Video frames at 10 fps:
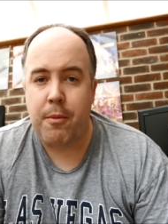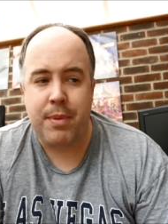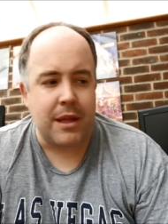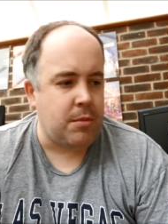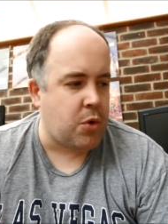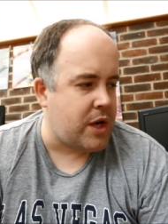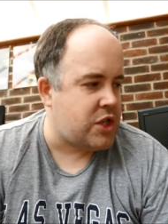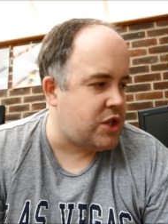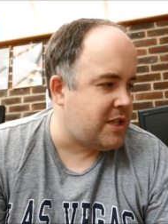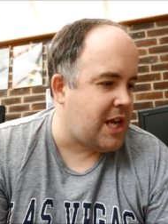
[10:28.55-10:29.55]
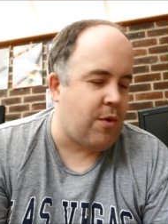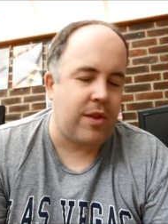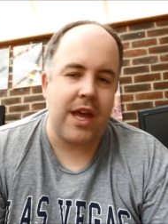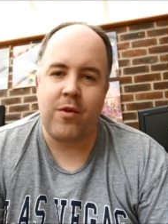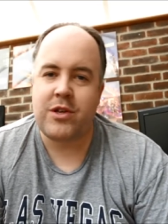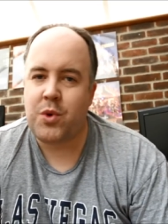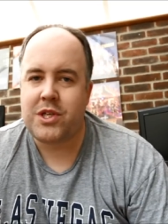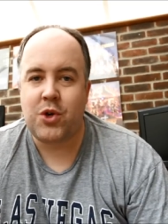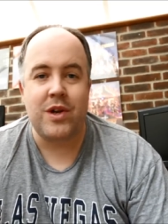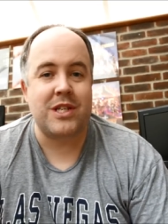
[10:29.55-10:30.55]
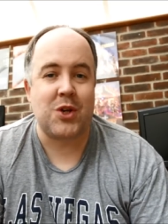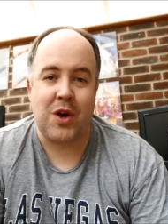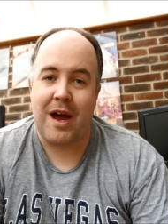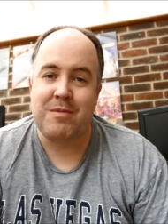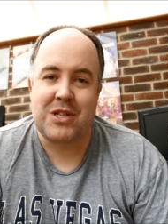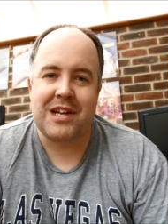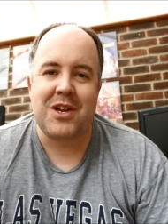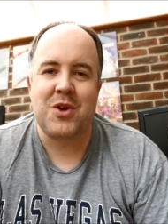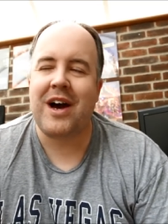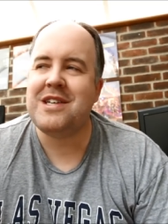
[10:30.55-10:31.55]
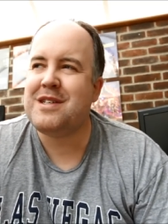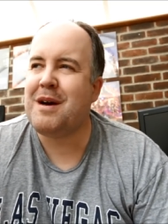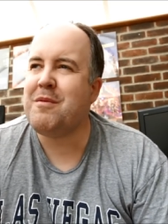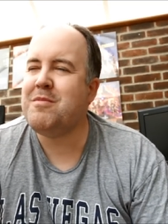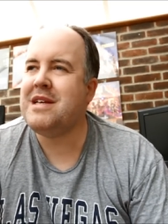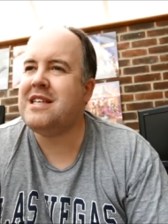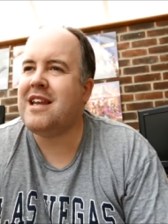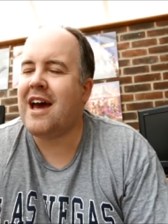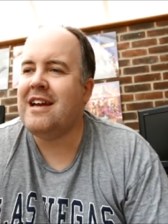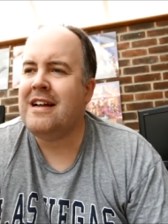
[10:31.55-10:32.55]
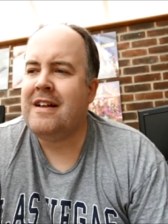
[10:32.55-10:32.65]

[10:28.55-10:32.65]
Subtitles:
I'll ping them questions here and there on Twitter or Instagram, just like you guys have done with me today.